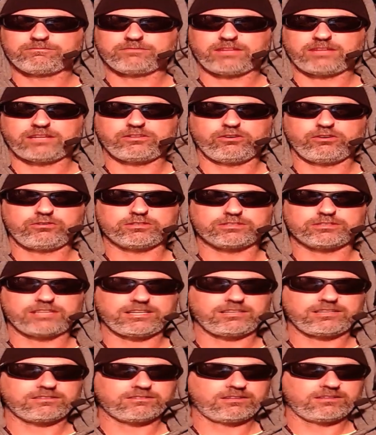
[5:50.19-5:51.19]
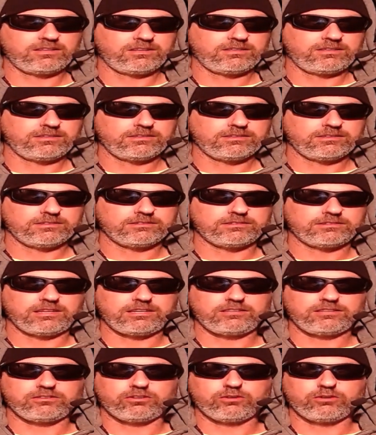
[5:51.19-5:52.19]
Now, notice they didn't
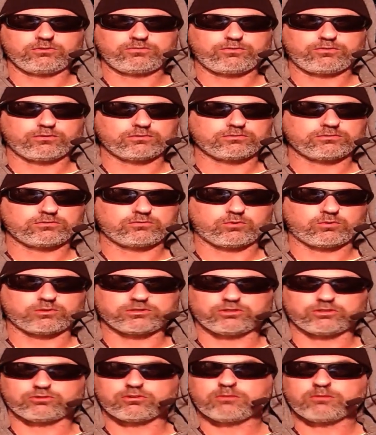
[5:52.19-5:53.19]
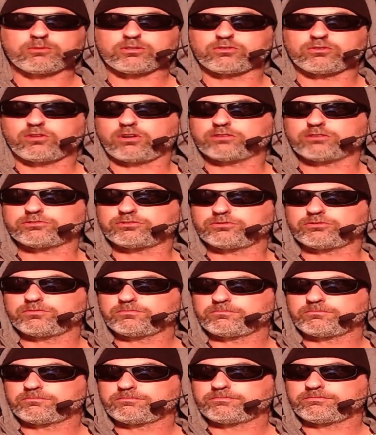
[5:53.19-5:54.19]
go towards a criminal lawsuit.
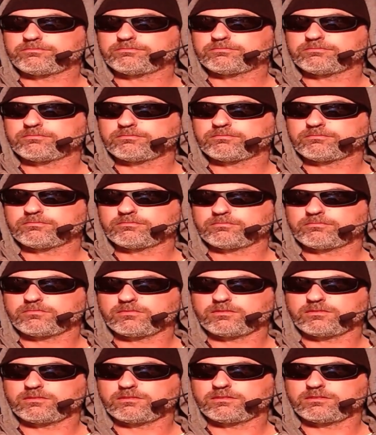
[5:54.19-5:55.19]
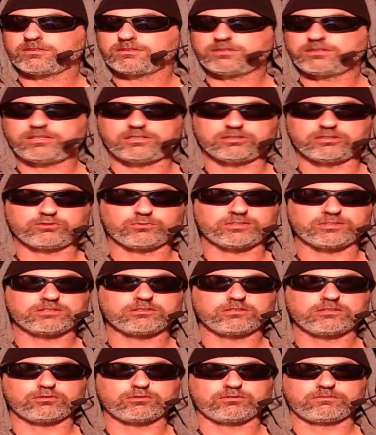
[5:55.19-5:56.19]
They just went
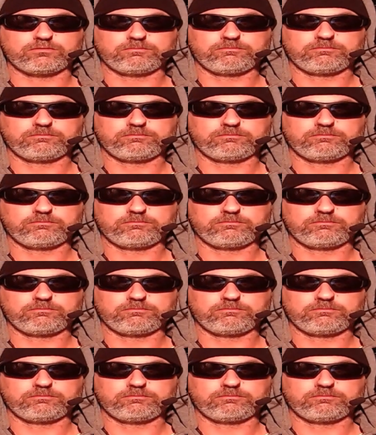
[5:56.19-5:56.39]
civil.